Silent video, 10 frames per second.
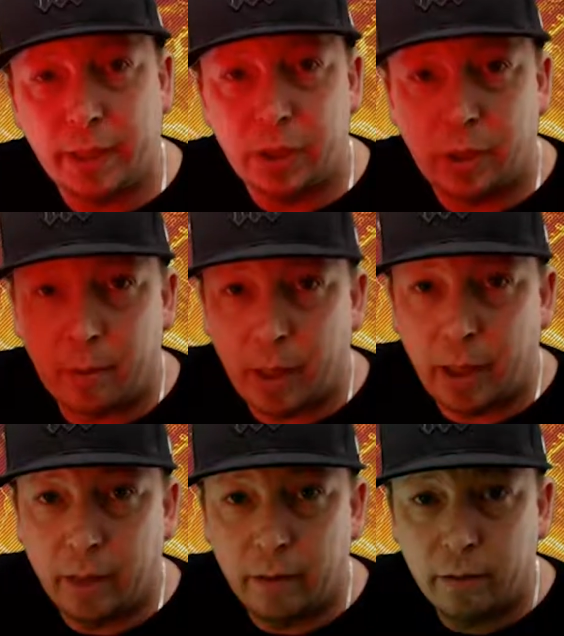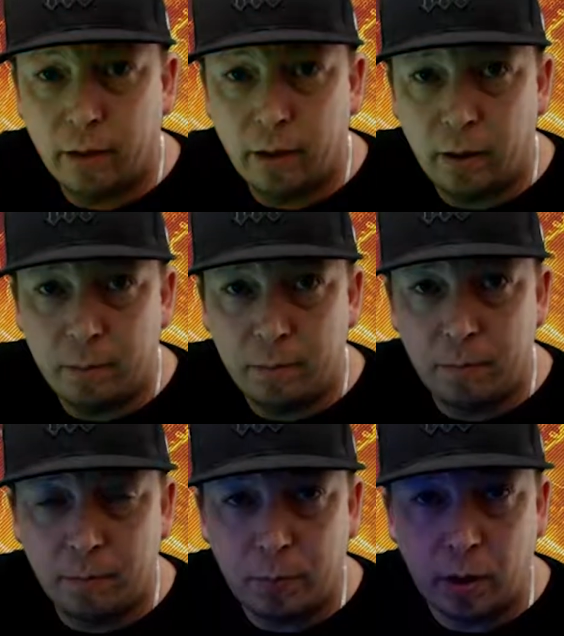HDMI
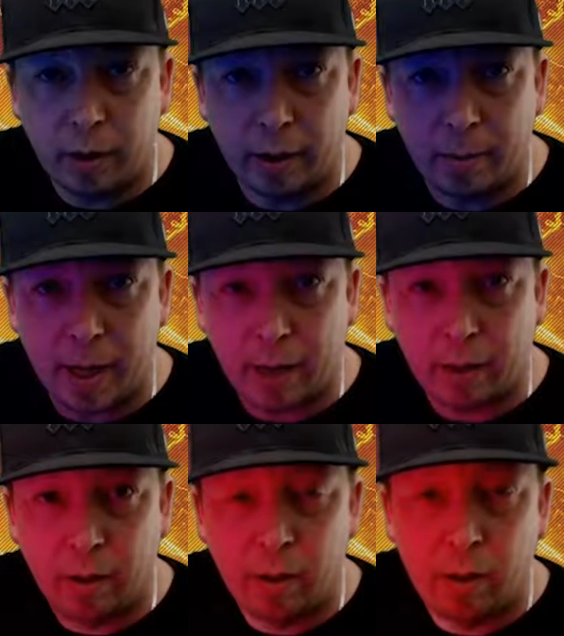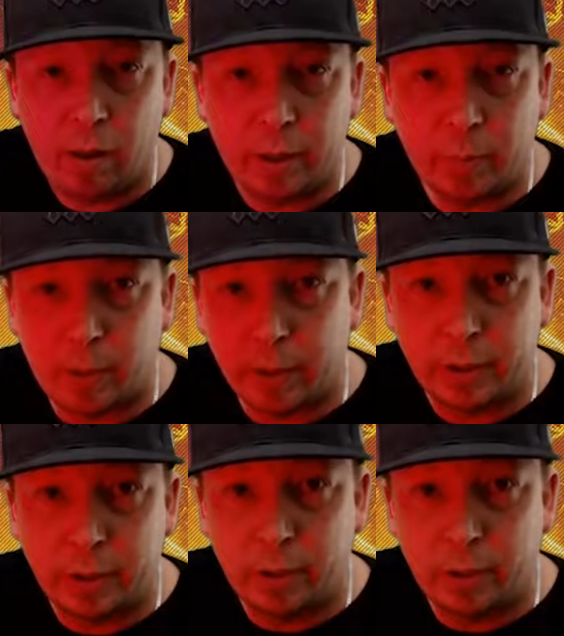plug in the back, as well as